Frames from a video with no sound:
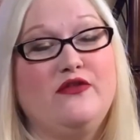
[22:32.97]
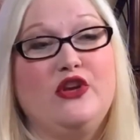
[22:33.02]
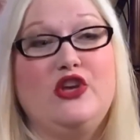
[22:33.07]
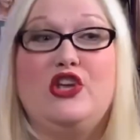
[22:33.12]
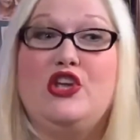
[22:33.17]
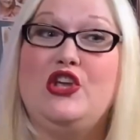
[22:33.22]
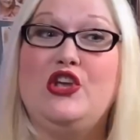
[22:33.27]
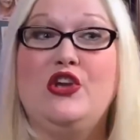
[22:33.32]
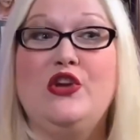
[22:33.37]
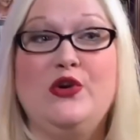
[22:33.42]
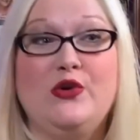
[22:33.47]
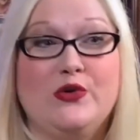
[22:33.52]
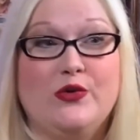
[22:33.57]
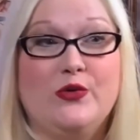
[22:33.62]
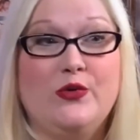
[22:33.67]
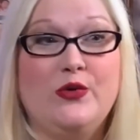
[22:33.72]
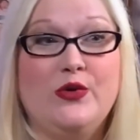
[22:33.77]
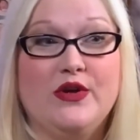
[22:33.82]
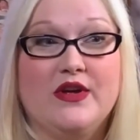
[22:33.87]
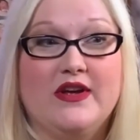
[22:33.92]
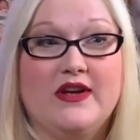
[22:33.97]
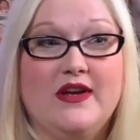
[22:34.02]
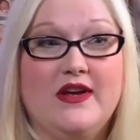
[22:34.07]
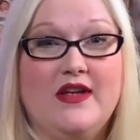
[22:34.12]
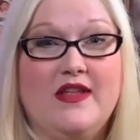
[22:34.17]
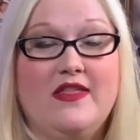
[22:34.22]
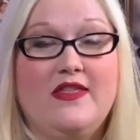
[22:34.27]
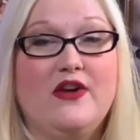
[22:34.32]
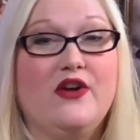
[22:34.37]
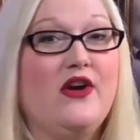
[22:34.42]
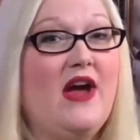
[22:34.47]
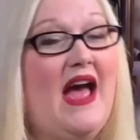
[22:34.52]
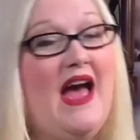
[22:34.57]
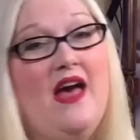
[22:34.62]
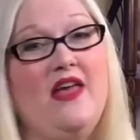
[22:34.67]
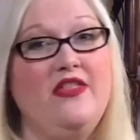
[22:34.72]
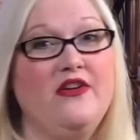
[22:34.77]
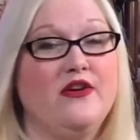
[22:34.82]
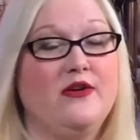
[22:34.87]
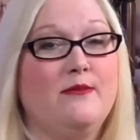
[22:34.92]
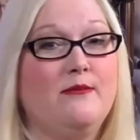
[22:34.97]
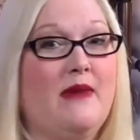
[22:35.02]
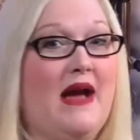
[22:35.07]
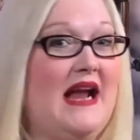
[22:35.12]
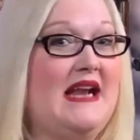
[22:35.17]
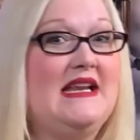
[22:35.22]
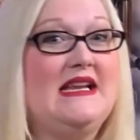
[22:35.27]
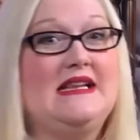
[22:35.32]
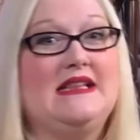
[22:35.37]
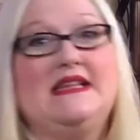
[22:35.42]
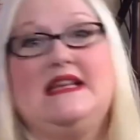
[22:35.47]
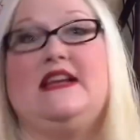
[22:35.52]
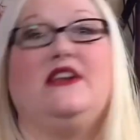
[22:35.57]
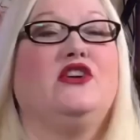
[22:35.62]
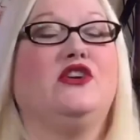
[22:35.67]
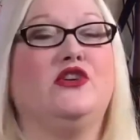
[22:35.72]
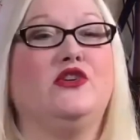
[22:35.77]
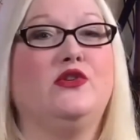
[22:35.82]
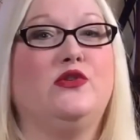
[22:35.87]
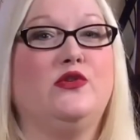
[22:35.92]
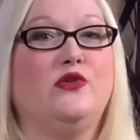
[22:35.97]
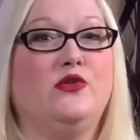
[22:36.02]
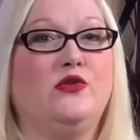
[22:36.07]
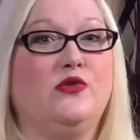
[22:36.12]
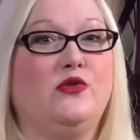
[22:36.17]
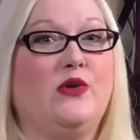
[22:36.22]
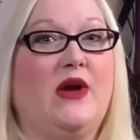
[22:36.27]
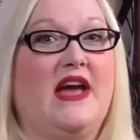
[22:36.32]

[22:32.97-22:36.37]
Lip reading: Q, their other mighty leader who